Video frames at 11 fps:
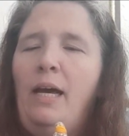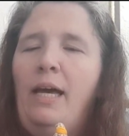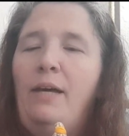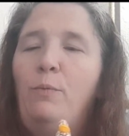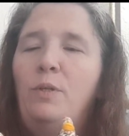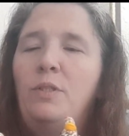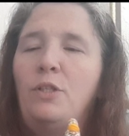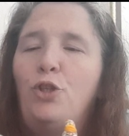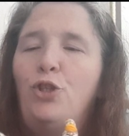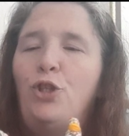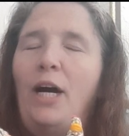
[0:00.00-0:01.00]
it was a
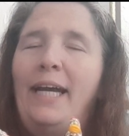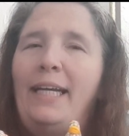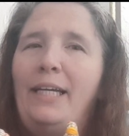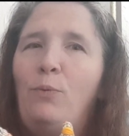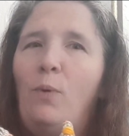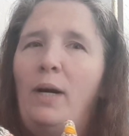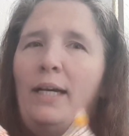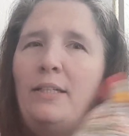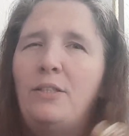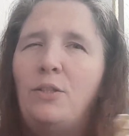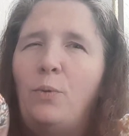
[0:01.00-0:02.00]
shiny
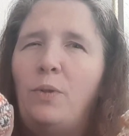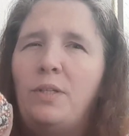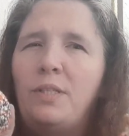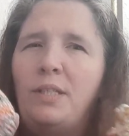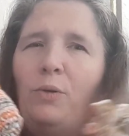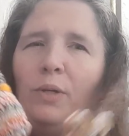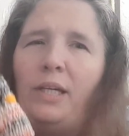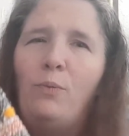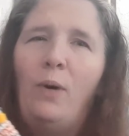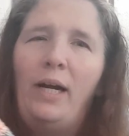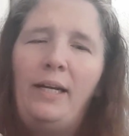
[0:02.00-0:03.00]
white, so the silky
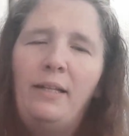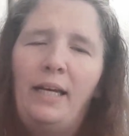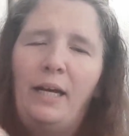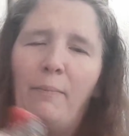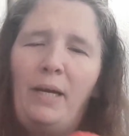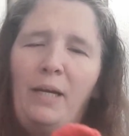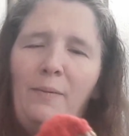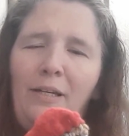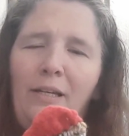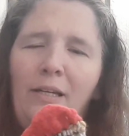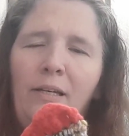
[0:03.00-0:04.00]
white, like a
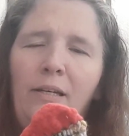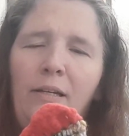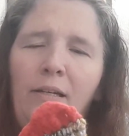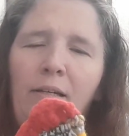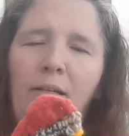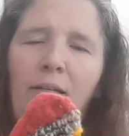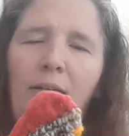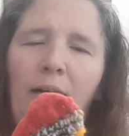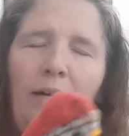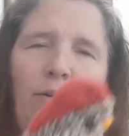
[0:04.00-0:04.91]
baby. I